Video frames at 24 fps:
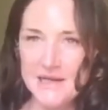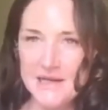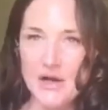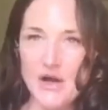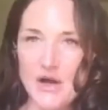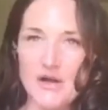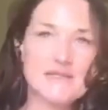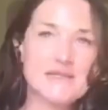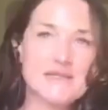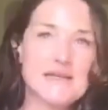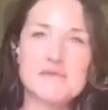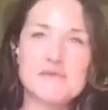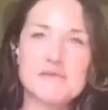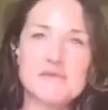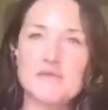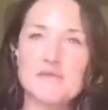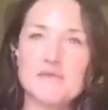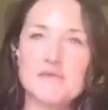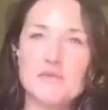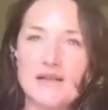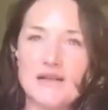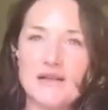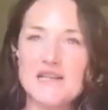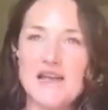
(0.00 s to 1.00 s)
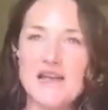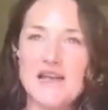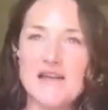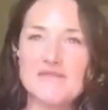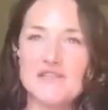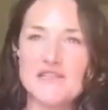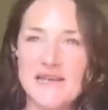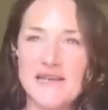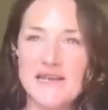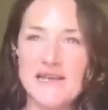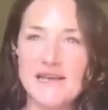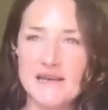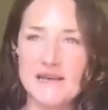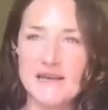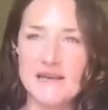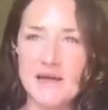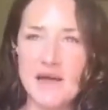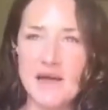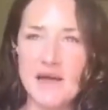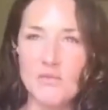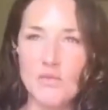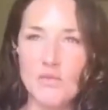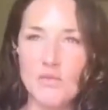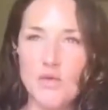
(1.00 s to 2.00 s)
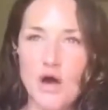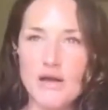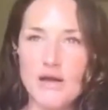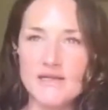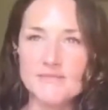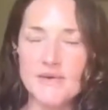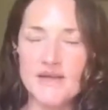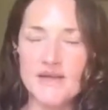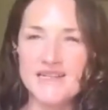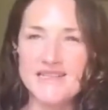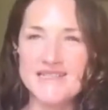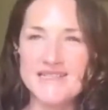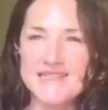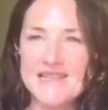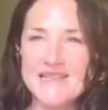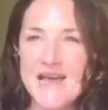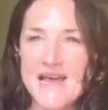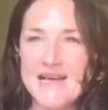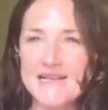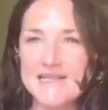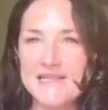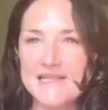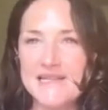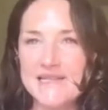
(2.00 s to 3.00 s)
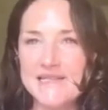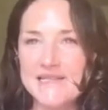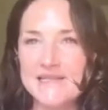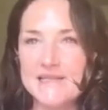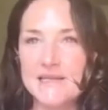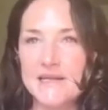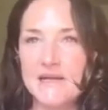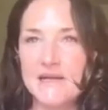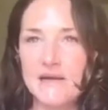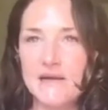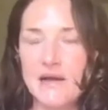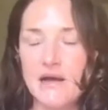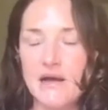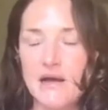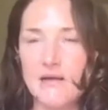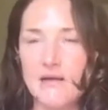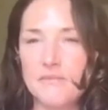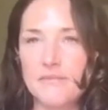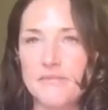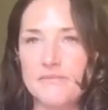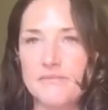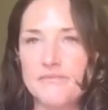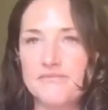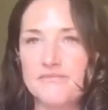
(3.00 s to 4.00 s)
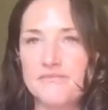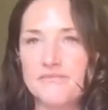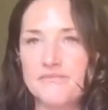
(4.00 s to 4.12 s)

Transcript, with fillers: concept of longevity and and what underpins that is um,